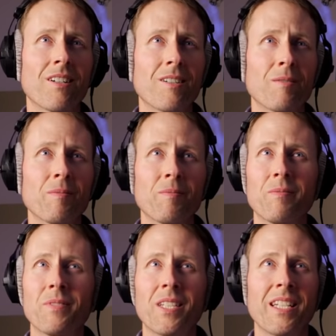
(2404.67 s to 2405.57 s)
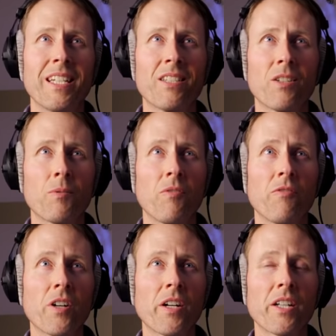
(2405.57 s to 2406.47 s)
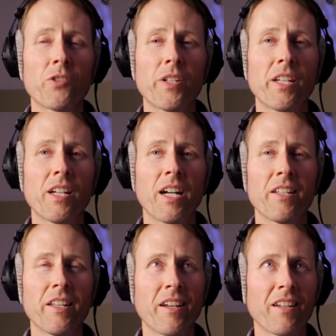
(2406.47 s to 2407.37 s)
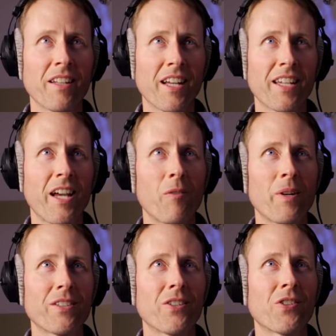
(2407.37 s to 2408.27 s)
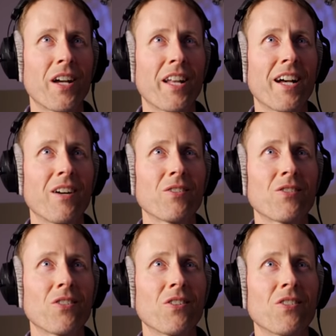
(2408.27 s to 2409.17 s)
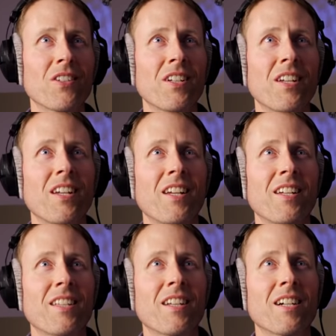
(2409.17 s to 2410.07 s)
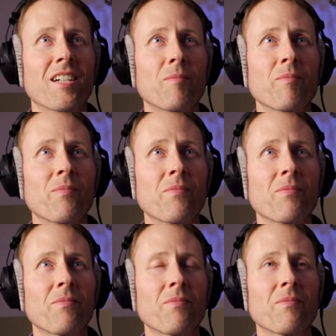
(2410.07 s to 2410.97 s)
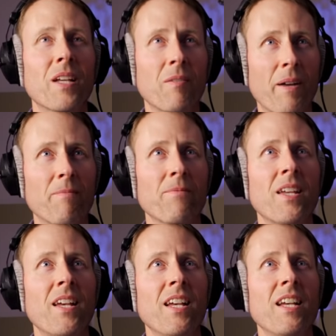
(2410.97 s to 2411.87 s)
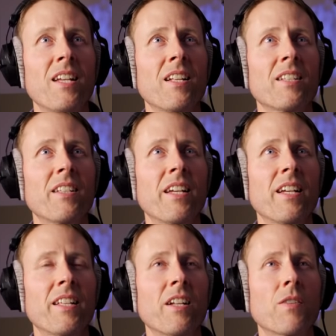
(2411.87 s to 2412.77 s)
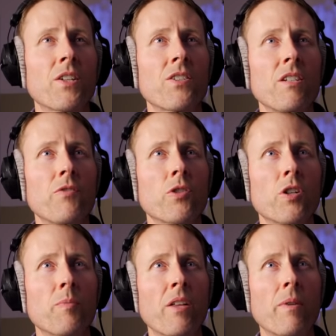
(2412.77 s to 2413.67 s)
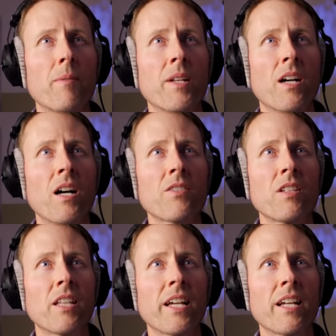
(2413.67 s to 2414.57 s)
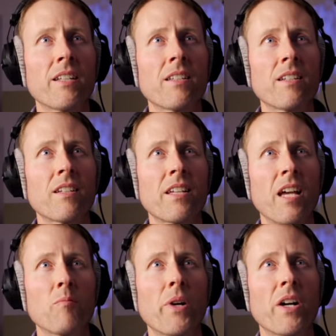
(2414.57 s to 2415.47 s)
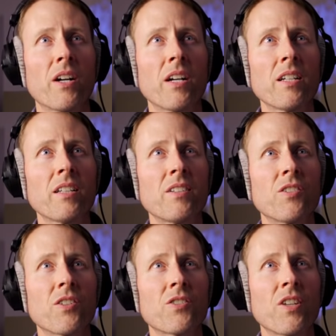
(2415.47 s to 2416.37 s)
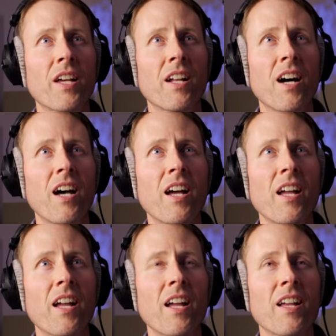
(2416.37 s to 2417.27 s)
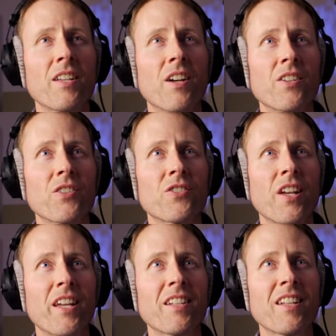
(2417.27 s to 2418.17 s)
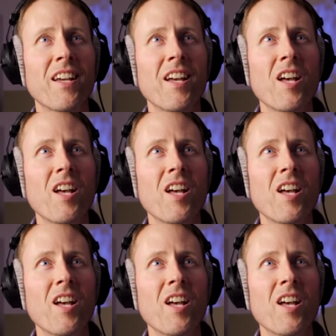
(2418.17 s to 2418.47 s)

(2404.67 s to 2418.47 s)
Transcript: Um, it's a very intriguing idea, and I can't wait to try it out. So um, anyway, then, then over to Steve George. By the way, I'm in Aussie land, Canberra, just saying I, uh, just saying.